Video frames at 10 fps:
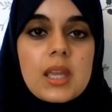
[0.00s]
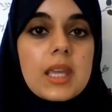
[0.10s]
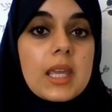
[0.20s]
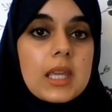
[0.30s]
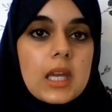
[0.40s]

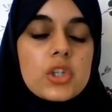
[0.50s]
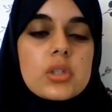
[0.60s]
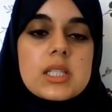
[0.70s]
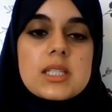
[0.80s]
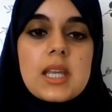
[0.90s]
Here, you
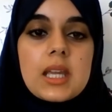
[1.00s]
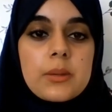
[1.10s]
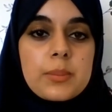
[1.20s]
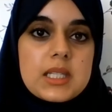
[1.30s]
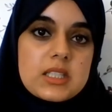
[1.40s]
need to take a
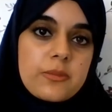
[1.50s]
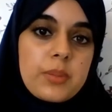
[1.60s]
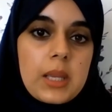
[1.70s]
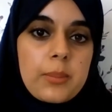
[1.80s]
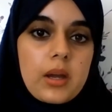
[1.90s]
piece of
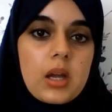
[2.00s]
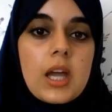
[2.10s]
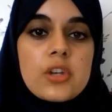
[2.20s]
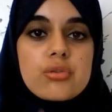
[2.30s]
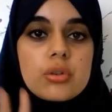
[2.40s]
paper
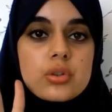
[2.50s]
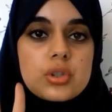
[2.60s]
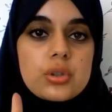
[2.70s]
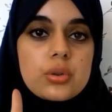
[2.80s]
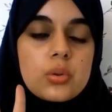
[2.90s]
and draw
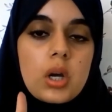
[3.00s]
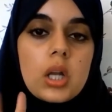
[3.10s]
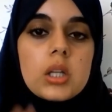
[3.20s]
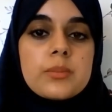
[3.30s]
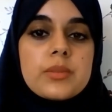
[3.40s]
two
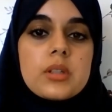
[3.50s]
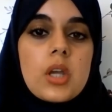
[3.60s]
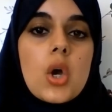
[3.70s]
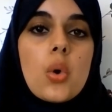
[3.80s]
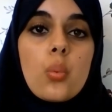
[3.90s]
columns,
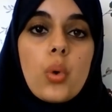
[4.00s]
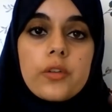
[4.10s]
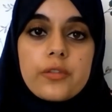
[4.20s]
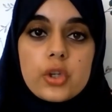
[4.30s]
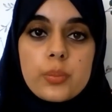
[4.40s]

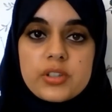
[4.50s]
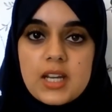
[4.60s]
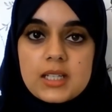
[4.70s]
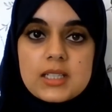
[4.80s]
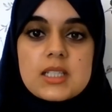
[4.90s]
one for your
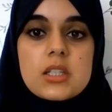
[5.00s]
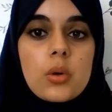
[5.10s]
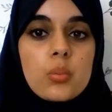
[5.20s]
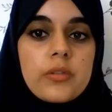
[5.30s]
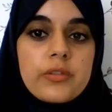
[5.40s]
protagonist
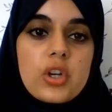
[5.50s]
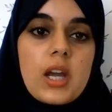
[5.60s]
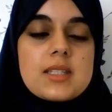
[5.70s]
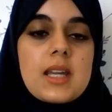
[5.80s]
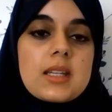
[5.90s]
and one for your
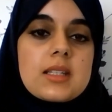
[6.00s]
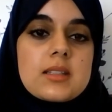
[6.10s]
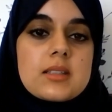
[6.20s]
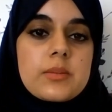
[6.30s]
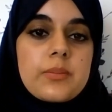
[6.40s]

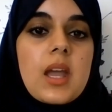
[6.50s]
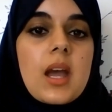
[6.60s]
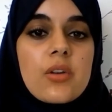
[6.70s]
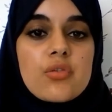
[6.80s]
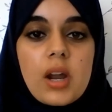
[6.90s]
antagonist,
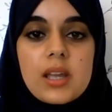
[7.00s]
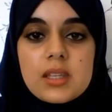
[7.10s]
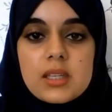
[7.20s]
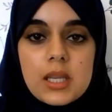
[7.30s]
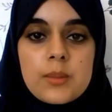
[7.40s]
and write
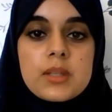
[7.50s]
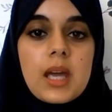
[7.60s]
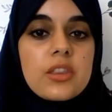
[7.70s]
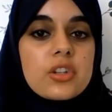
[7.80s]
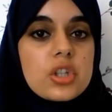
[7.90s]
their names
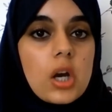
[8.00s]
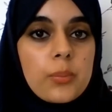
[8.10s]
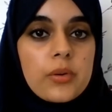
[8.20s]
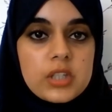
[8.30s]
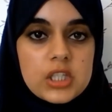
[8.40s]
at the top
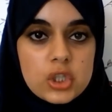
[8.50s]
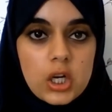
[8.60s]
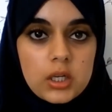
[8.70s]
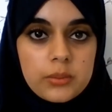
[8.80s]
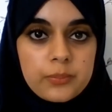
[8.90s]
of each
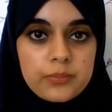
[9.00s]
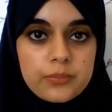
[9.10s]
column.